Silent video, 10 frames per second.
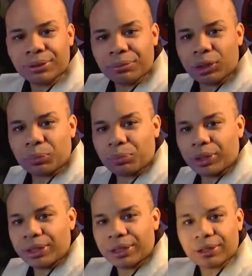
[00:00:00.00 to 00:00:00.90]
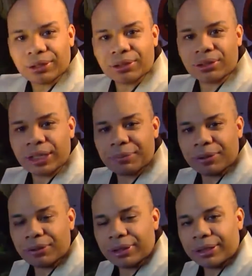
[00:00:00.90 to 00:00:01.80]
just bring that
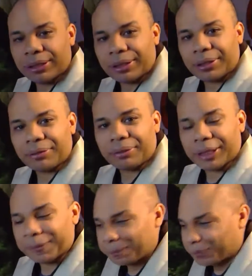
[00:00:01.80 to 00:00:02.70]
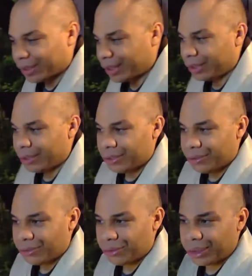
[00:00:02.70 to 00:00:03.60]
saber to cut the other way. Okay.
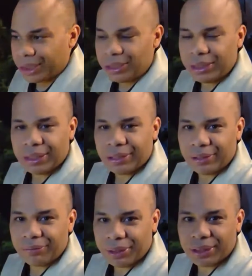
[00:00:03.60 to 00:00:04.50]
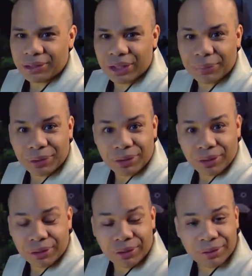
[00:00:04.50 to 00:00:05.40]
So the nice thing with the saber,
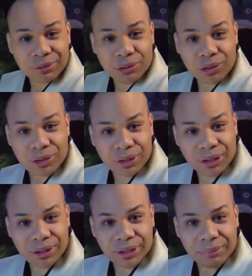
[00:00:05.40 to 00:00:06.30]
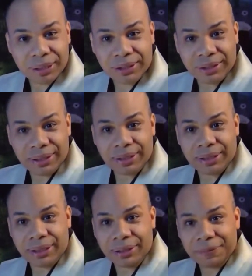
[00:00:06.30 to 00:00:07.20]
it's a 360 basically,
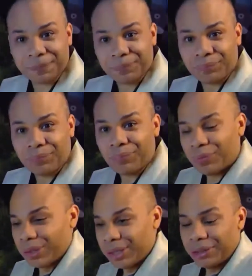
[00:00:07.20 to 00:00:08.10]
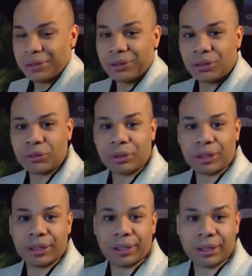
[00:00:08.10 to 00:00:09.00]
yeah. Just like
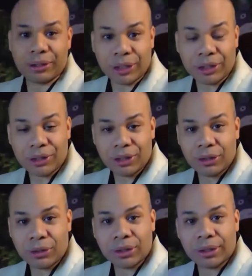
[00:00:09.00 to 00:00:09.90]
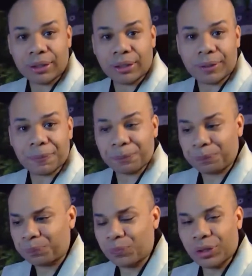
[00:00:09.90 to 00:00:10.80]
the Tai Chi's
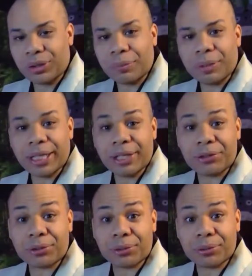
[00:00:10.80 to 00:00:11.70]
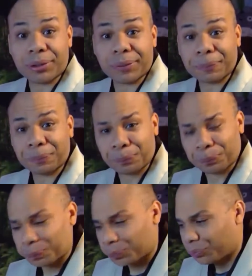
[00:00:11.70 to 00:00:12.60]
the double edged sword.
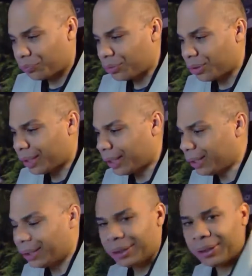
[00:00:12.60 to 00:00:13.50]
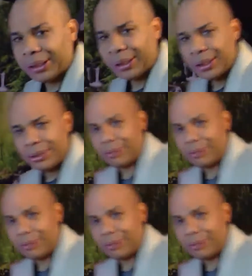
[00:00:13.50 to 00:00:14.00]
Okay. So